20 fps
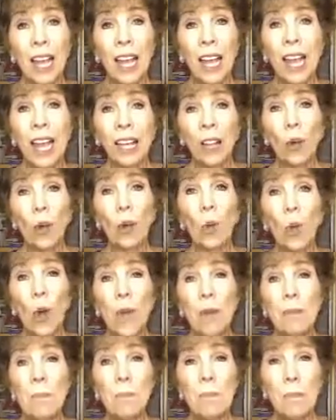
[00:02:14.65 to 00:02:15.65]
And
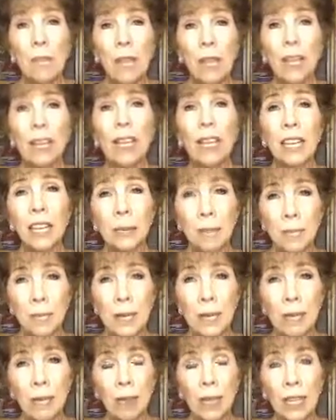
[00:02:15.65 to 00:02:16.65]
1 million
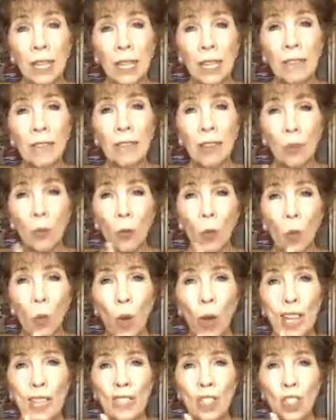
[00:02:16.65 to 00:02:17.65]
people live in
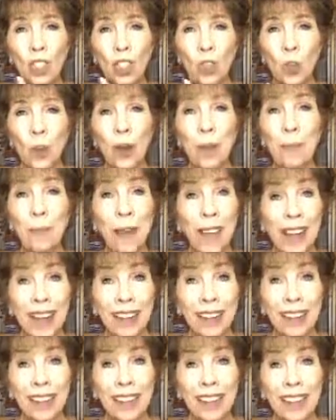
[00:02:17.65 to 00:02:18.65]
1 square
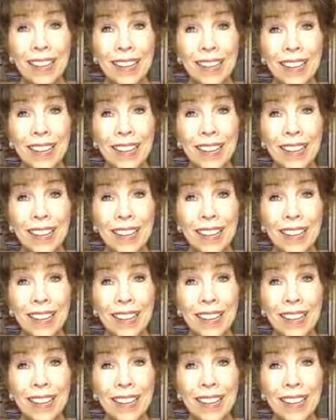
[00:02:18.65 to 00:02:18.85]
mile